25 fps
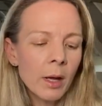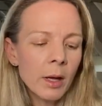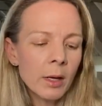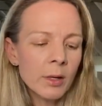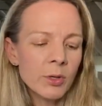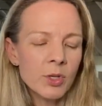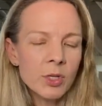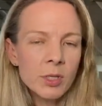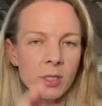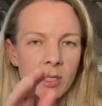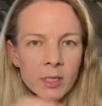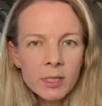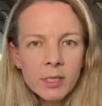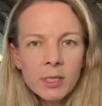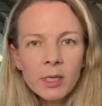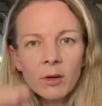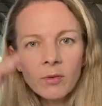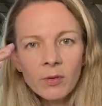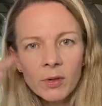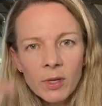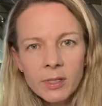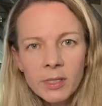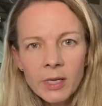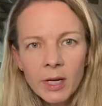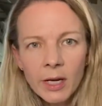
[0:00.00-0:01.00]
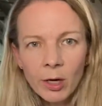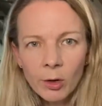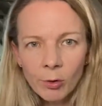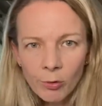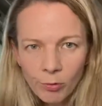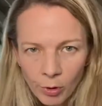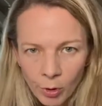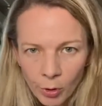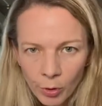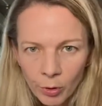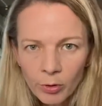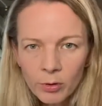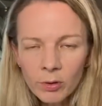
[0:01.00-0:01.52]
just to see if there's any
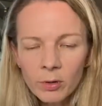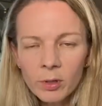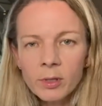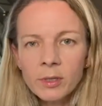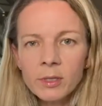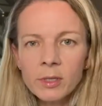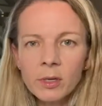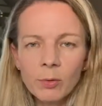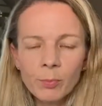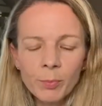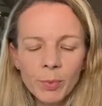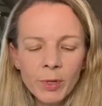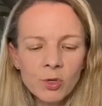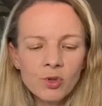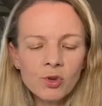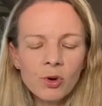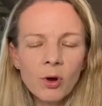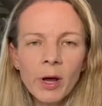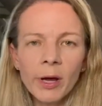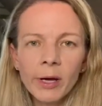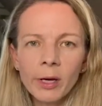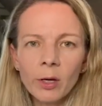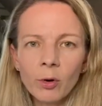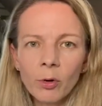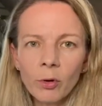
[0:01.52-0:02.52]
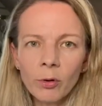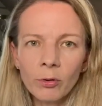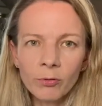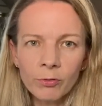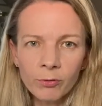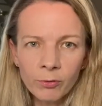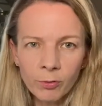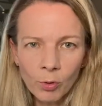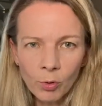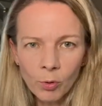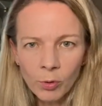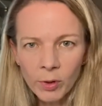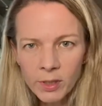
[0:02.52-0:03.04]
growth, because I'll be trying it on
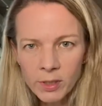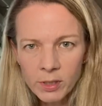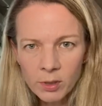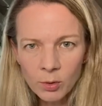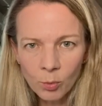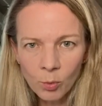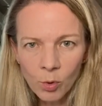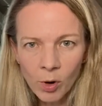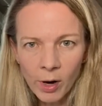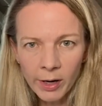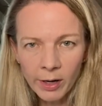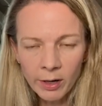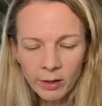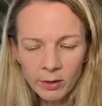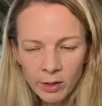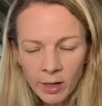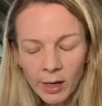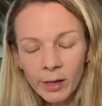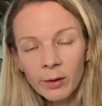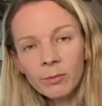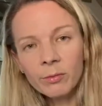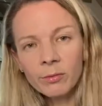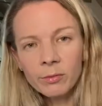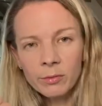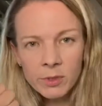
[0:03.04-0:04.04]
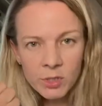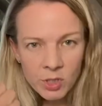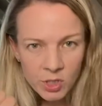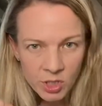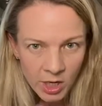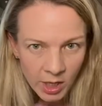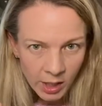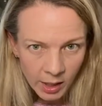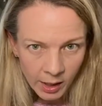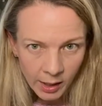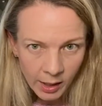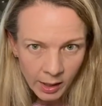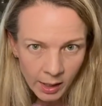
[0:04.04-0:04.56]
for, is it wide, like
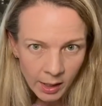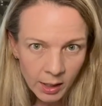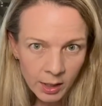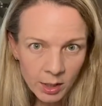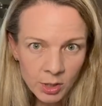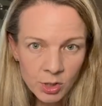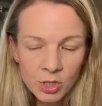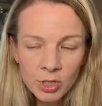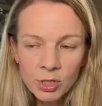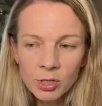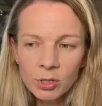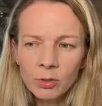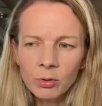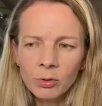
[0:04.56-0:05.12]
check gauge,